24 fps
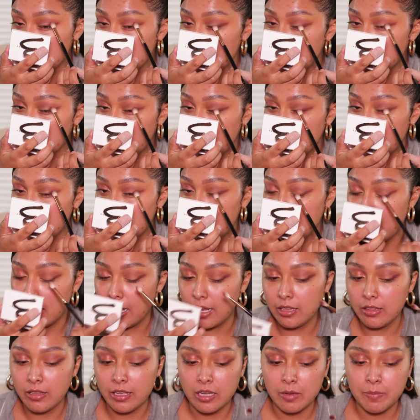Like, I
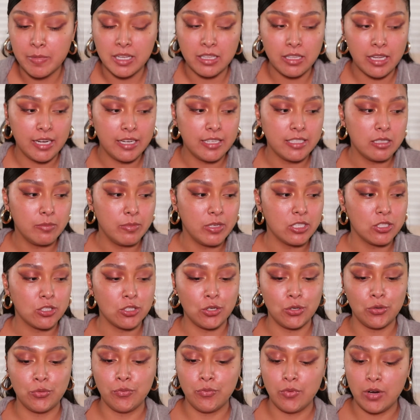like my lighting to be a
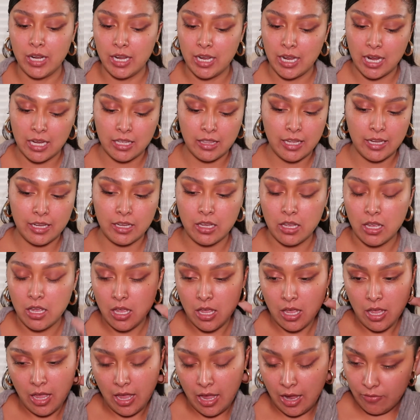certain way. I like
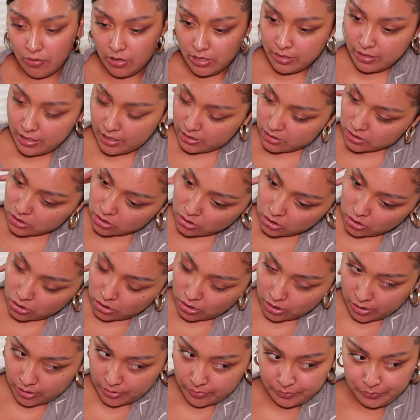everything to
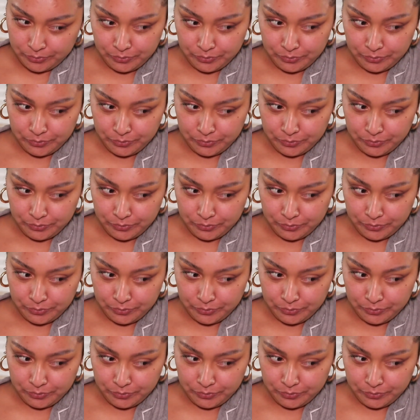look